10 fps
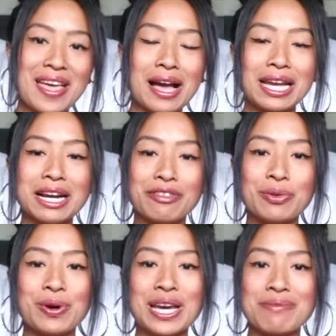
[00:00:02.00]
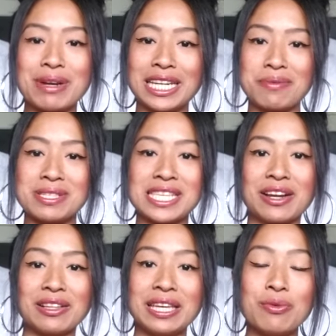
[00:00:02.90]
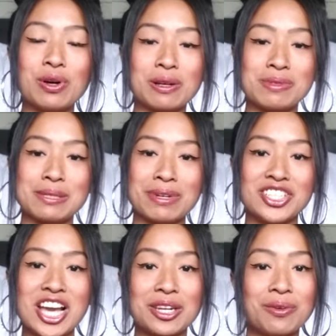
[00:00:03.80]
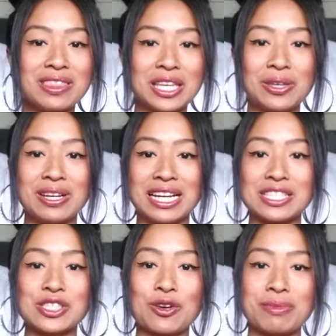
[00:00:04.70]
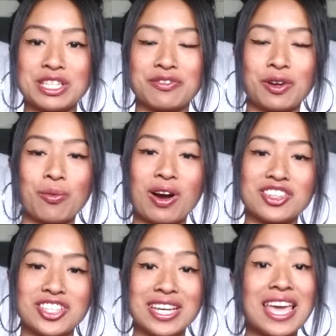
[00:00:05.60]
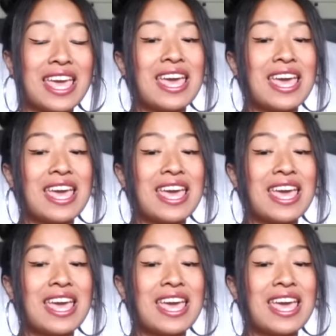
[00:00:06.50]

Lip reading: Hi everyone, my name is Early. Welcome to my channel. Thank you guys so much for watching.